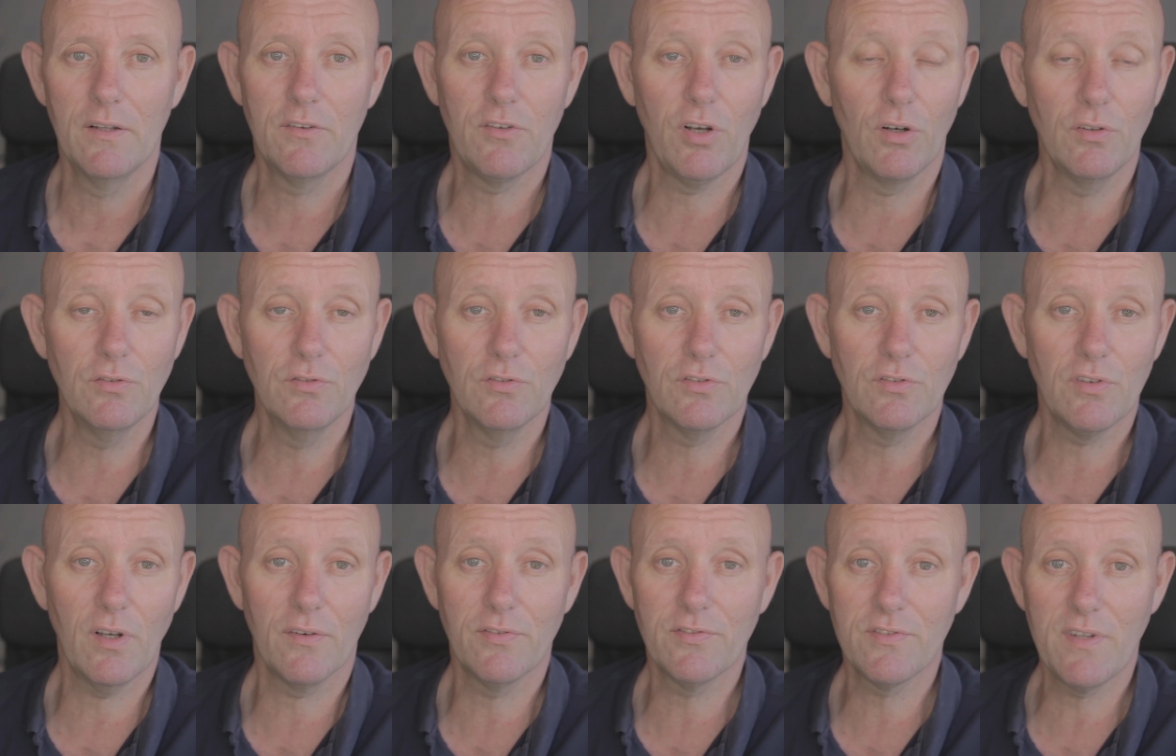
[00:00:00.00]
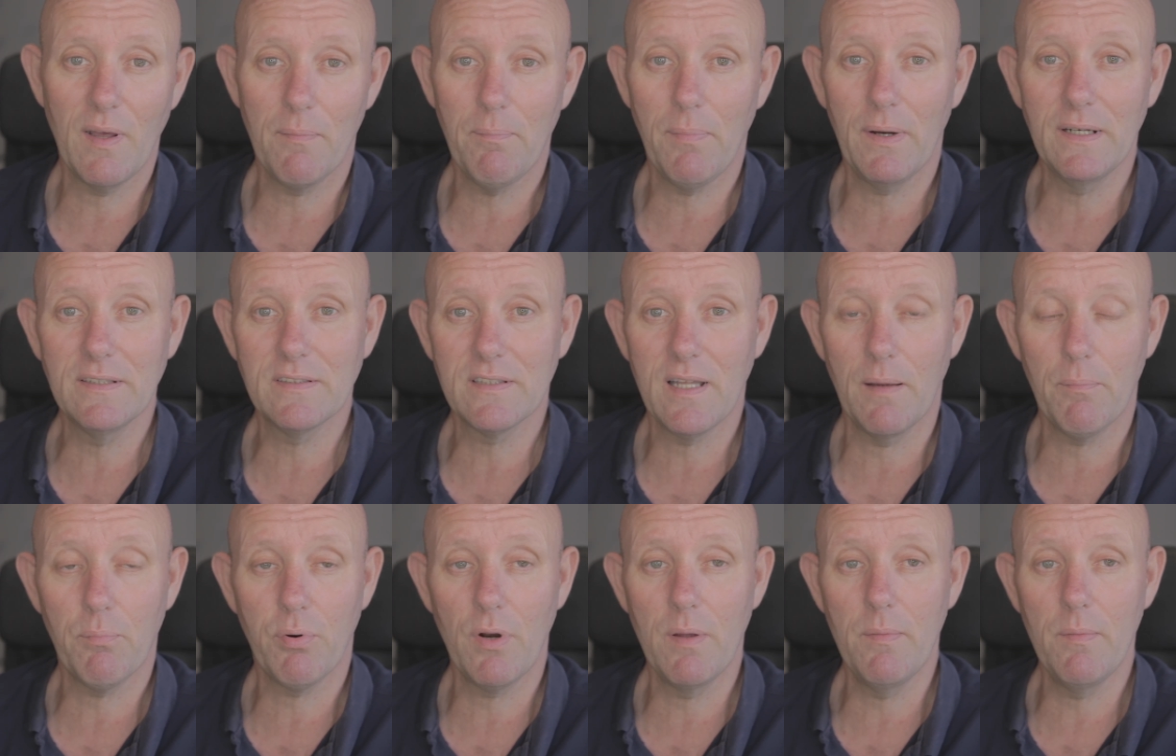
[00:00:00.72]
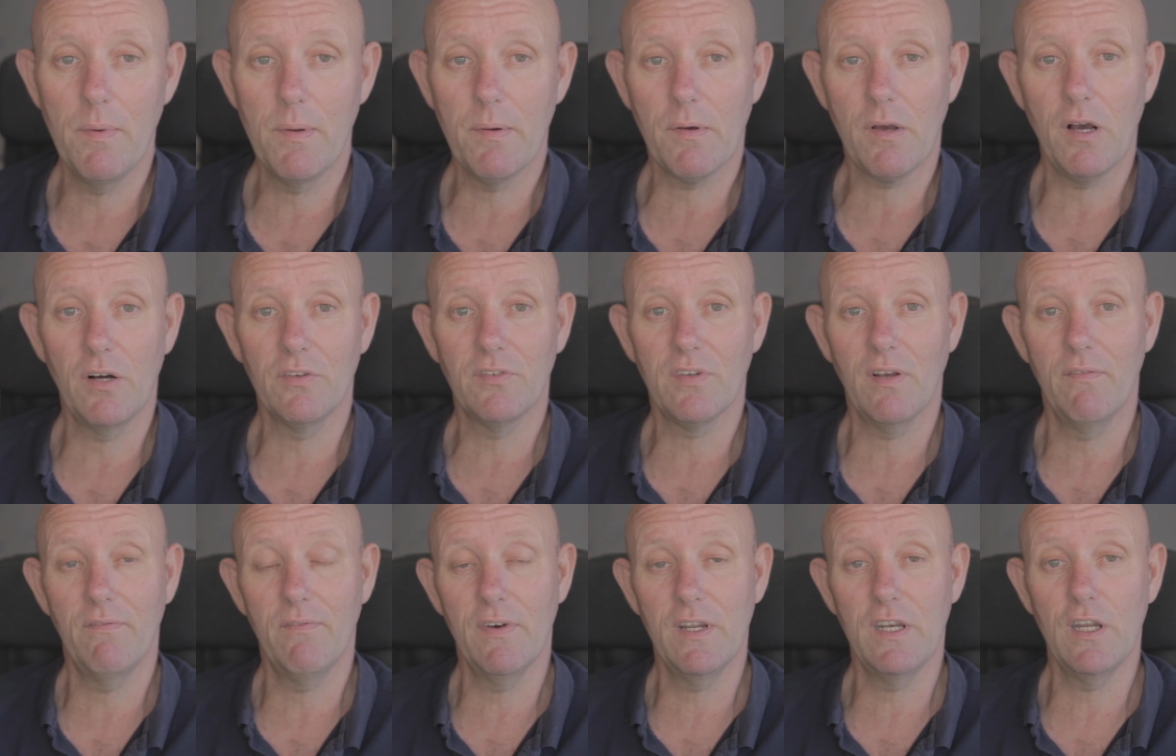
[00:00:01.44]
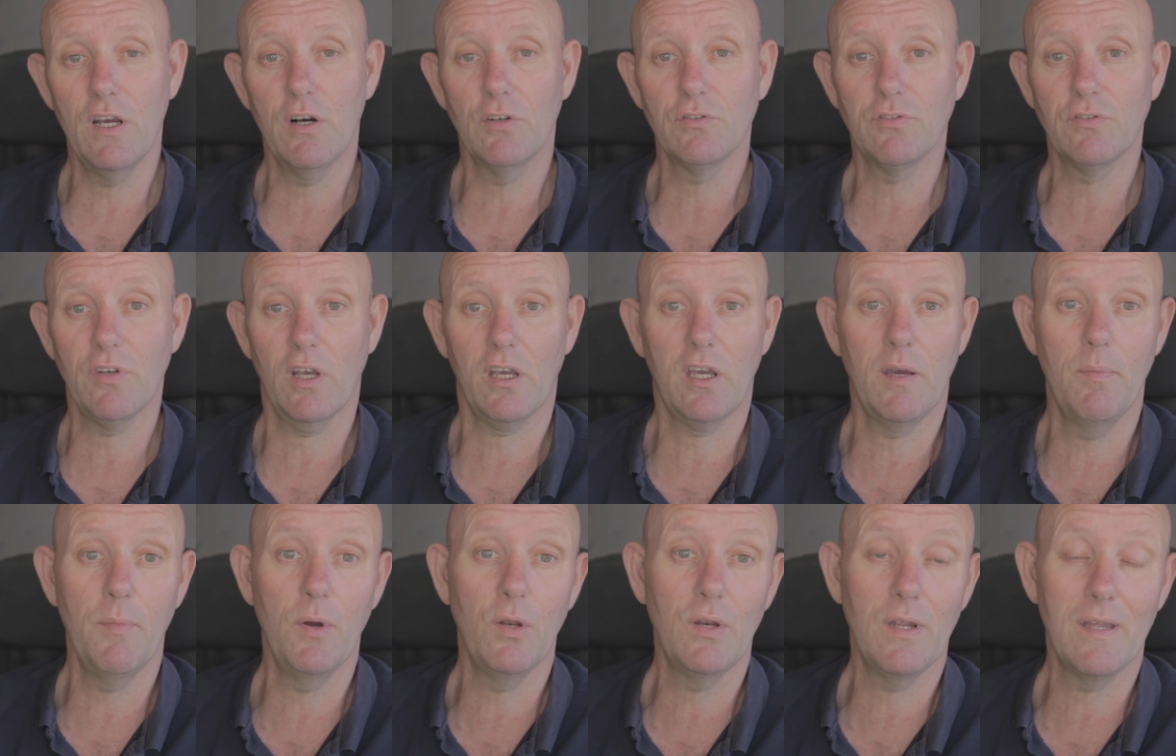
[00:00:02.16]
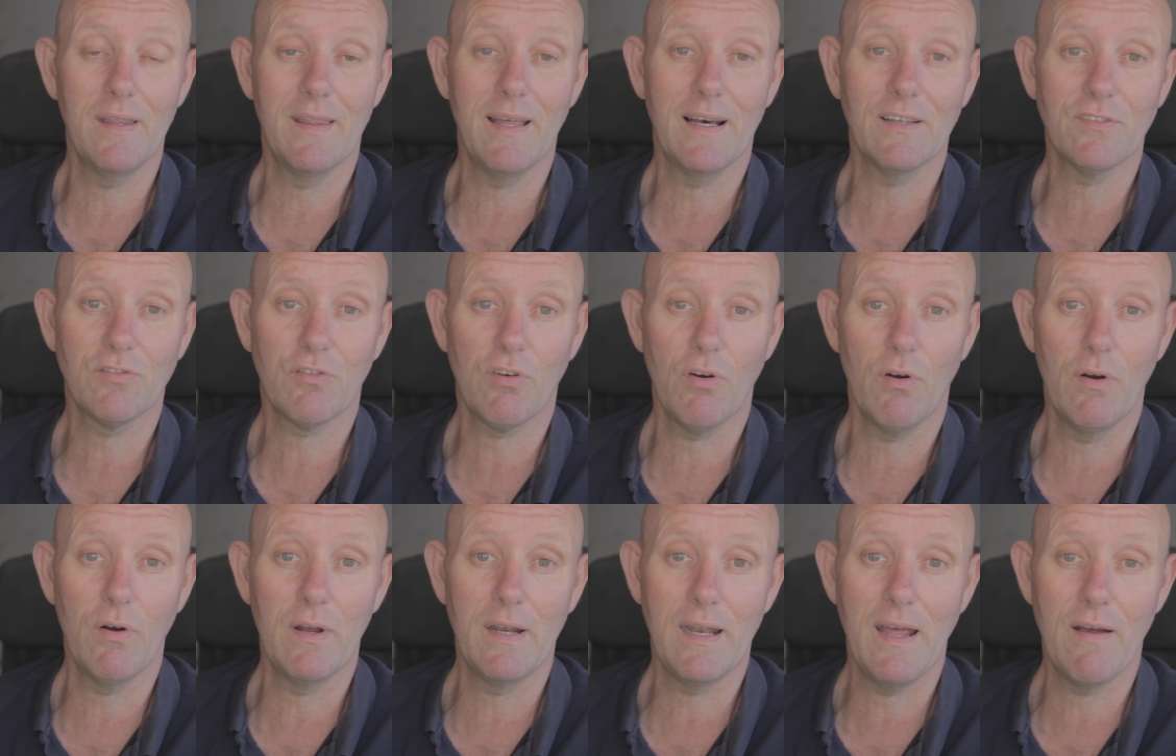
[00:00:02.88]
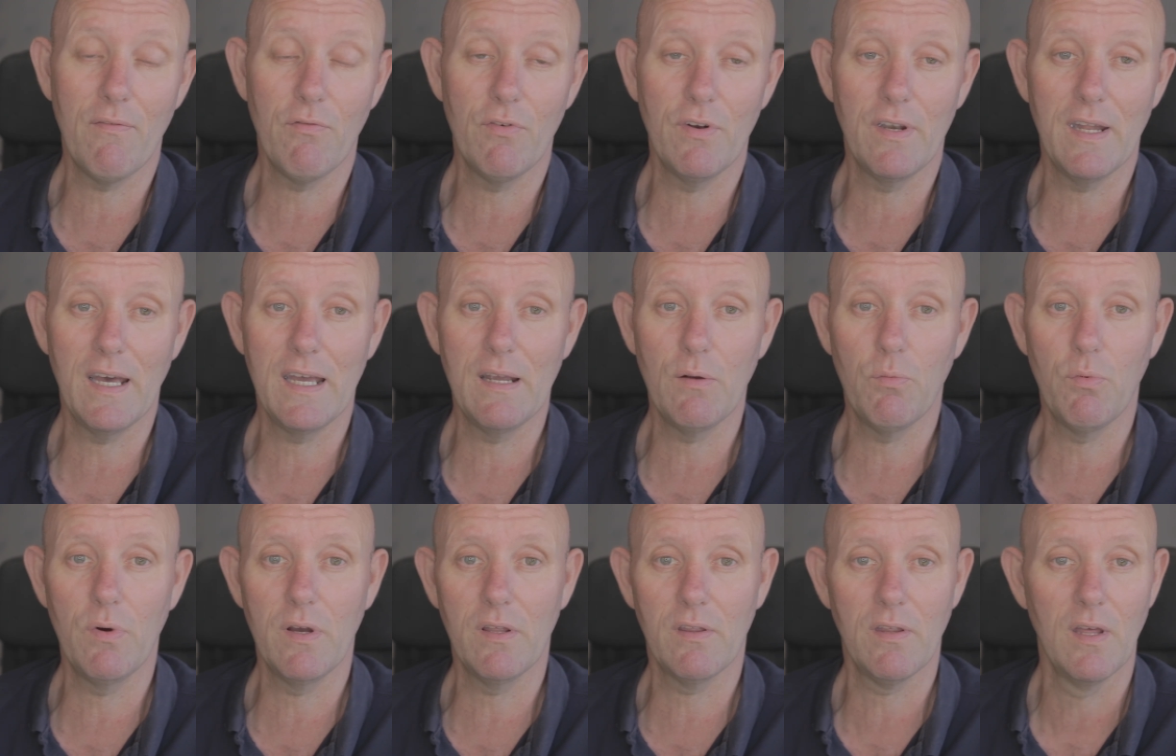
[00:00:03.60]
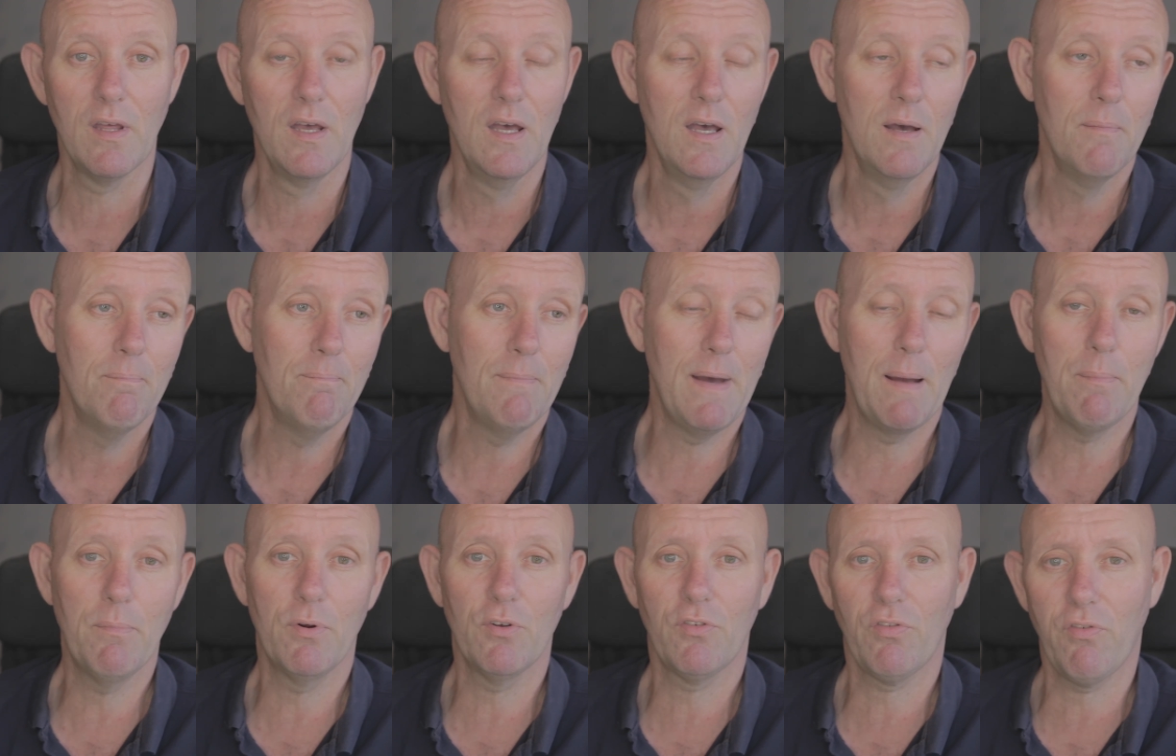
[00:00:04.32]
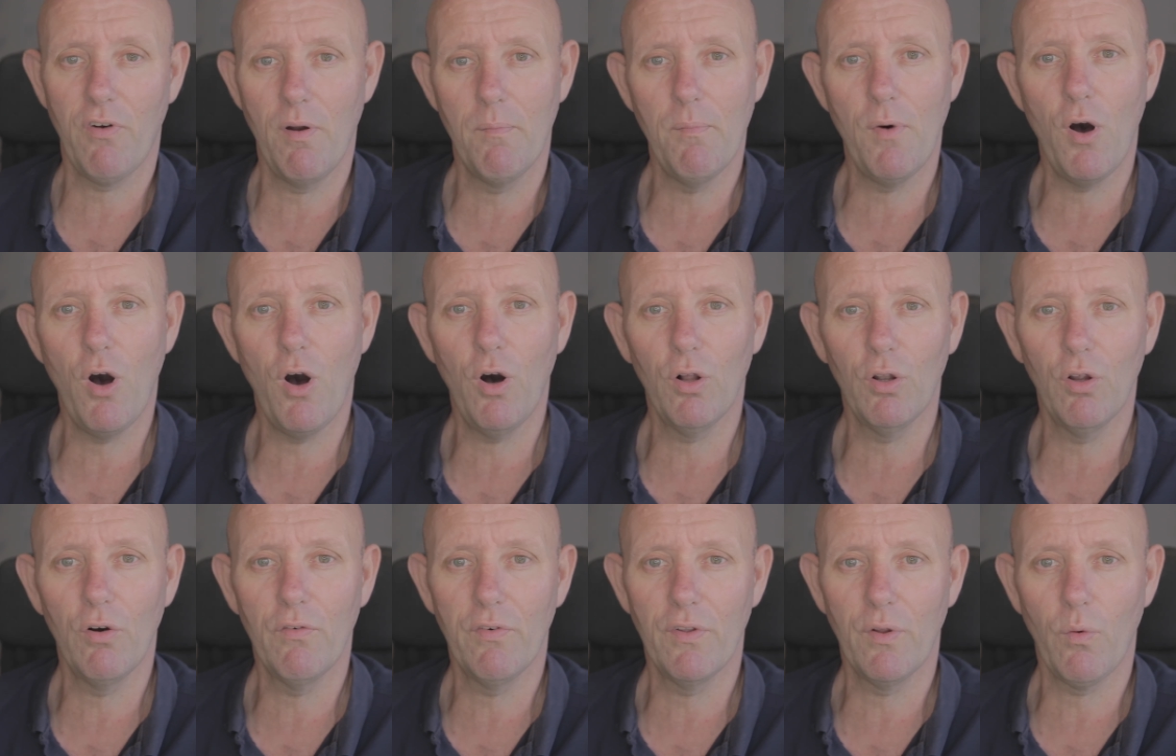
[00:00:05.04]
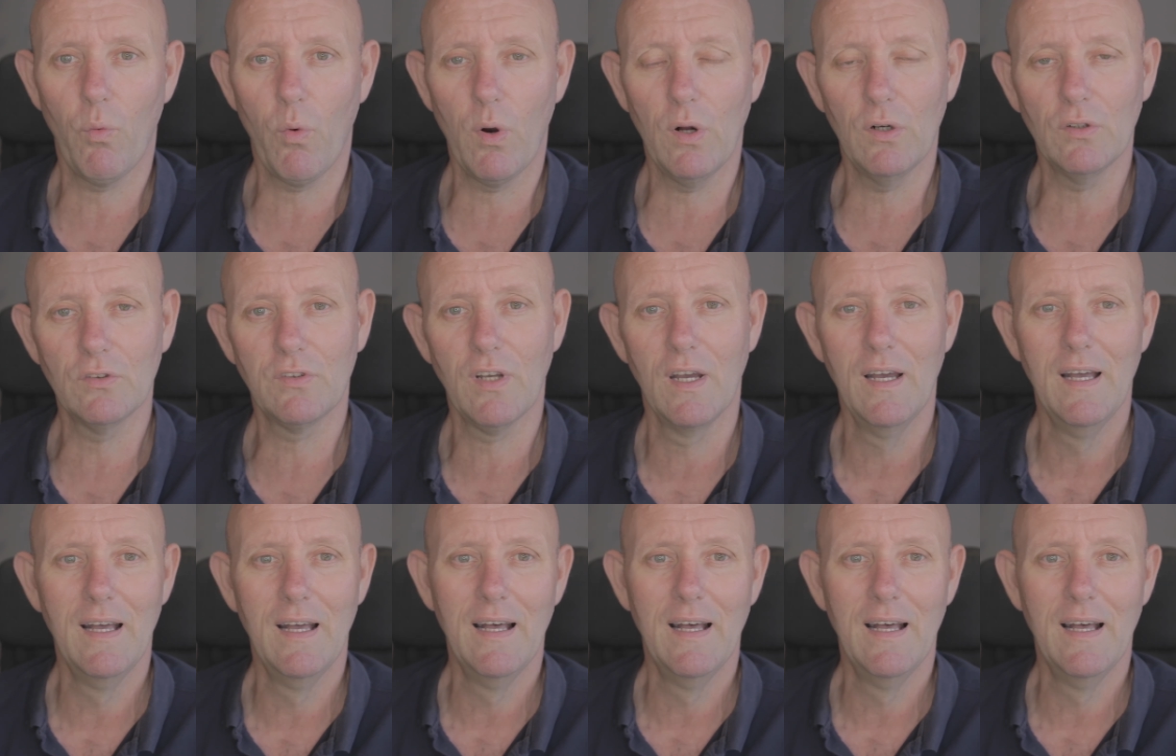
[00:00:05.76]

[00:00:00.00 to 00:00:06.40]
Tons of step-by-step -step premium content videos, a community that's growing every day with members from all over the world